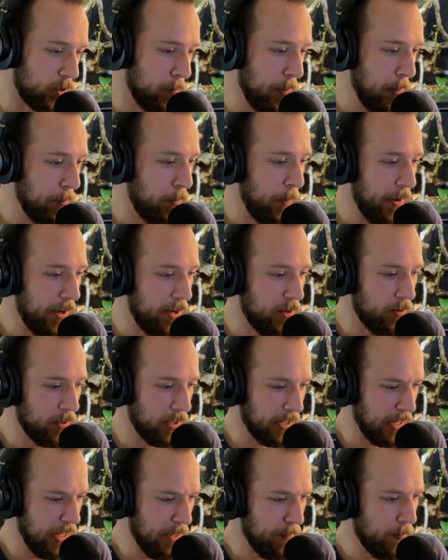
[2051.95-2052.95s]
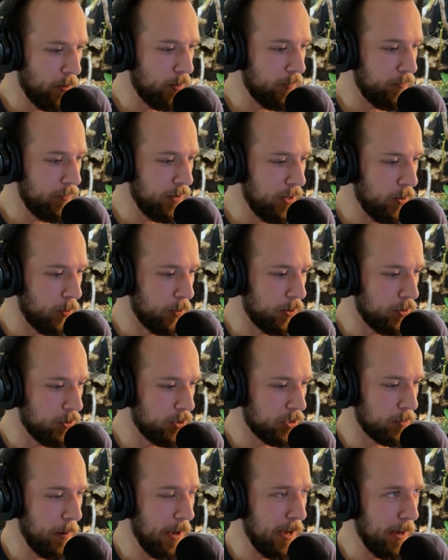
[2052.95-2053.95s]
Do people pay you like an import fee, or do
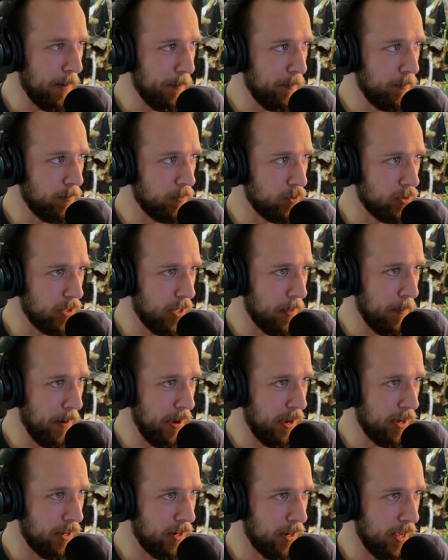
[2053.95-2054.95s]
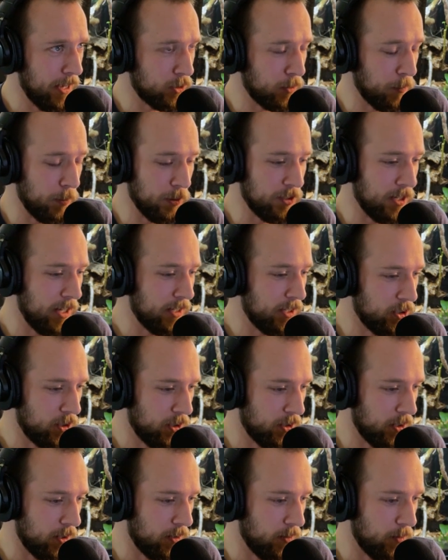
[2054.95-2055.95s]
they pay an extra percentage
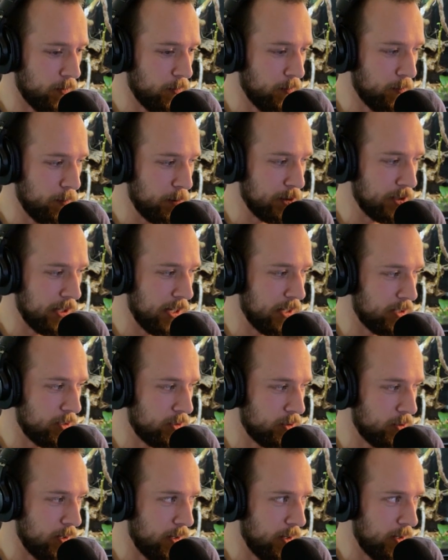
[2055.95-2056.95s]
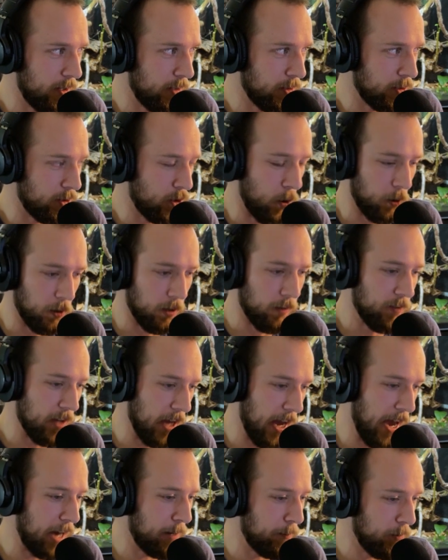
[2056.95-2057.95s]
on the percent total of
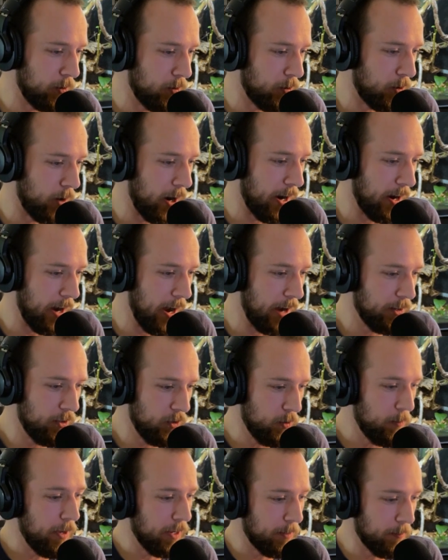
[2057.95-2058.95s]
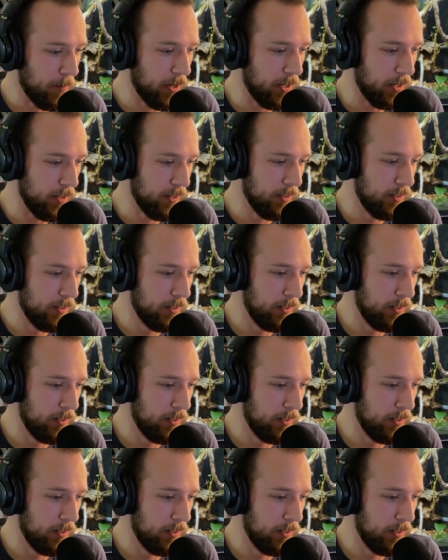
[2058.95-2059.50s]
the animal, or how do you make money?